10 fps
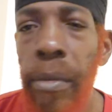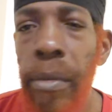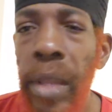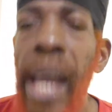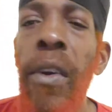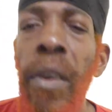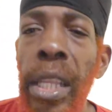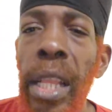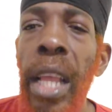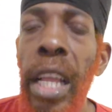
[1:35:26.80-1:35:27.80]
I call it
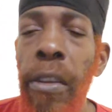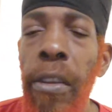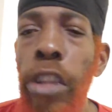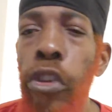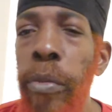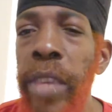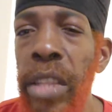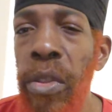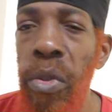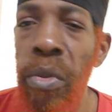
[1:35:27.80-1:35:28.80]
the land of the
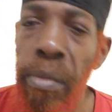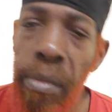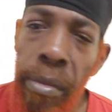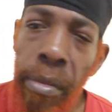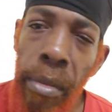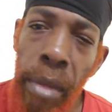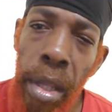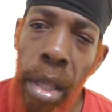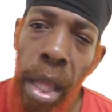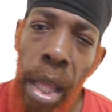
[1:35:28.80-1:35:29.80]
Nubians,
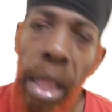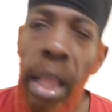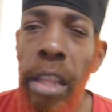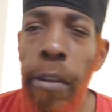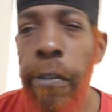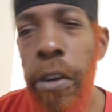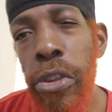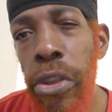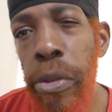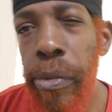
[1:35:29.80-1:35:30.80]
land of
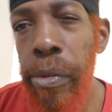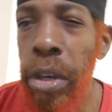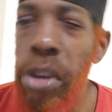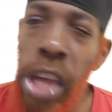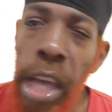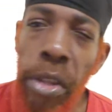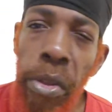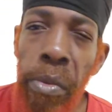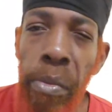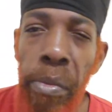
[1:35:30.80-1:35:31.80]
Kushites,
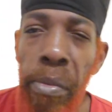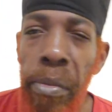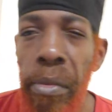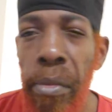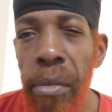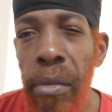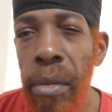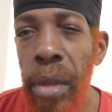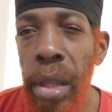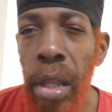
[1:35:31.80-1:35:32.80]

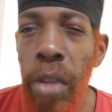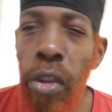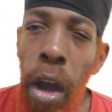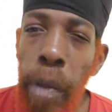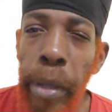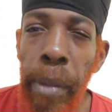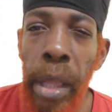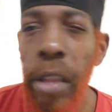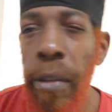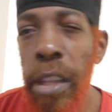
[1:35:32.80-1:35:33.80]
dark people,
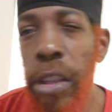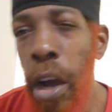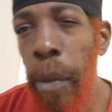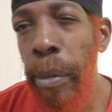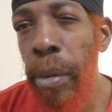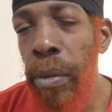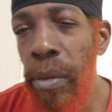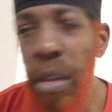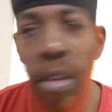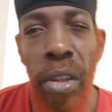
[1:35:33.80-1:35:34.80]
land of the dark.
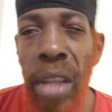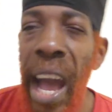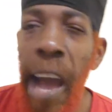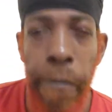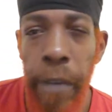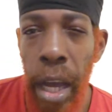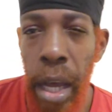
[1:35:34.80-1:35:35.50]
No, no, not Africa.